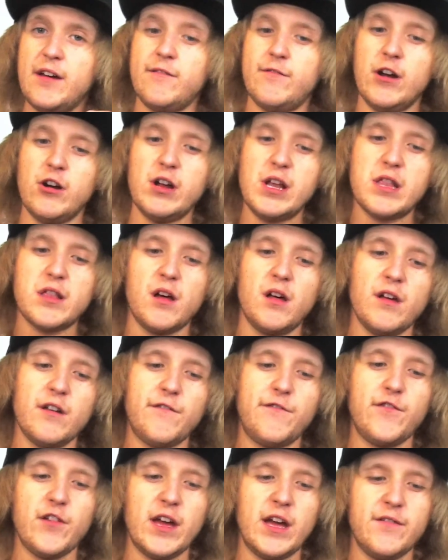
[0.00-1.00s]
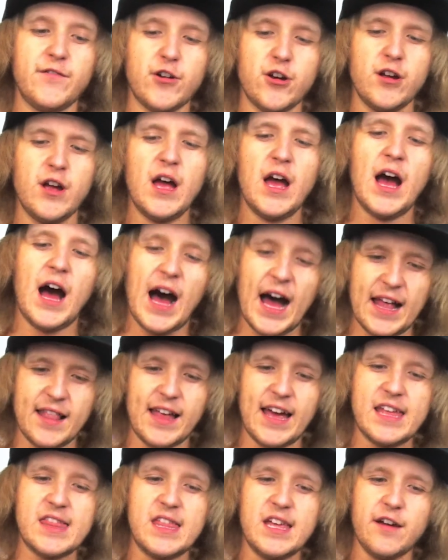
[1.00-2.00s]
Very solid flavor. I
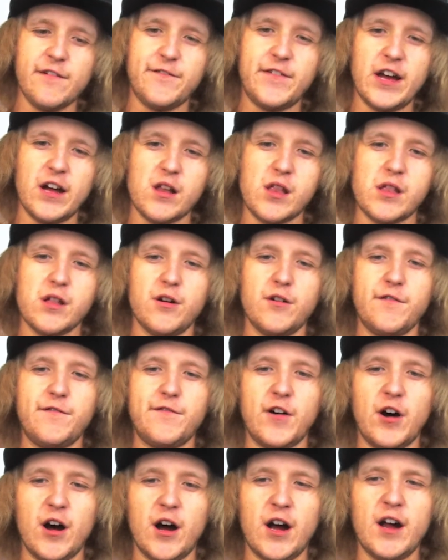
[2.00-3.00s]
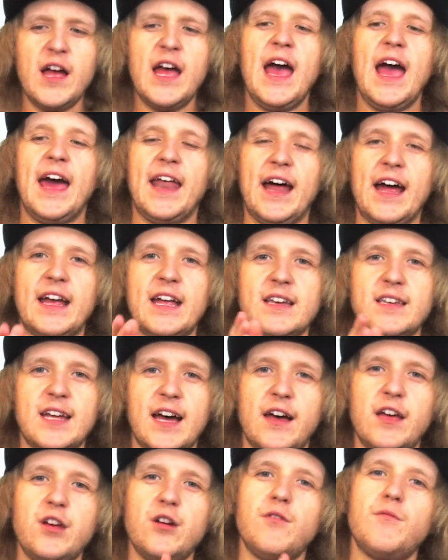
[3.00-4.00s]
like the effects so far, and I can
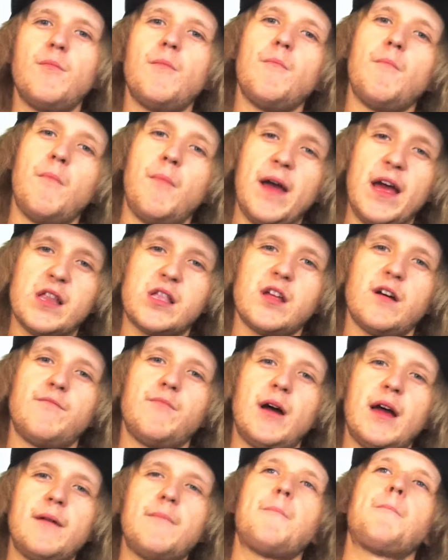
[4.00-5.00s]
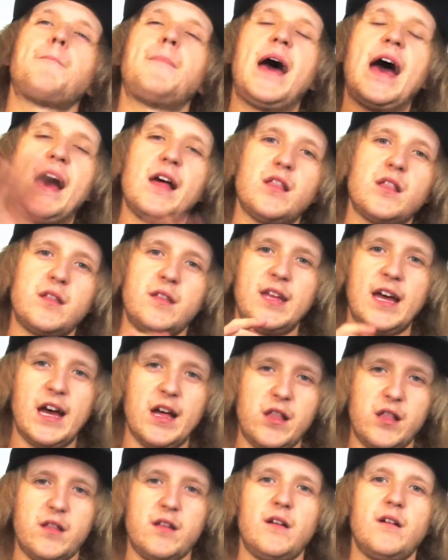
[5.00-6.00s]
tell you, based off my past
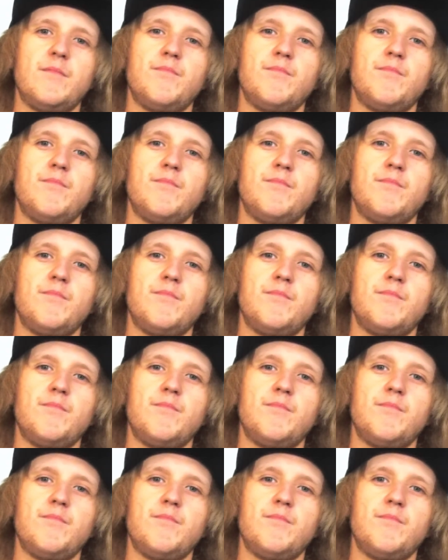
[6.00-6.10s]
test,